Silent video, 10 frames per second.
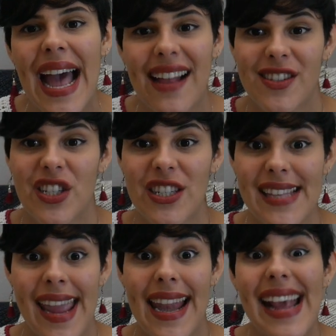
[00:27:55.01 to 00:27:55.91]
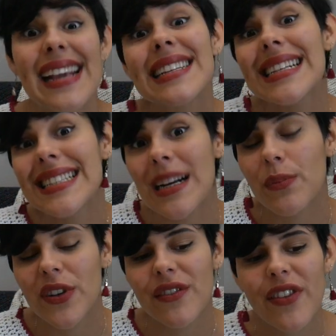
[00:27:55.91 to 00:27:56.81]
answers in a
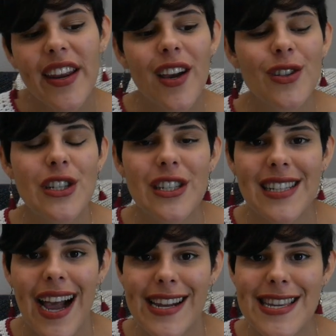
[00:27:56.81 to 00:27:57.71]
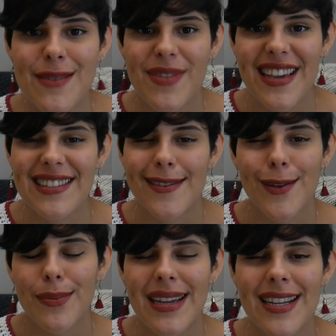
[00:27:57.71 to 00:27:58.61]
separate video to just kind of keep things a
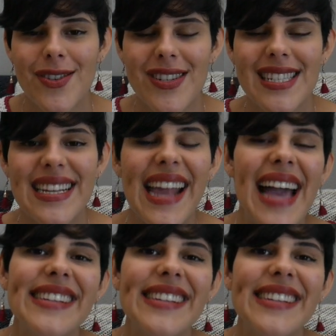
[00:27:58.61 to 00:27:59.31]
little bit interesting.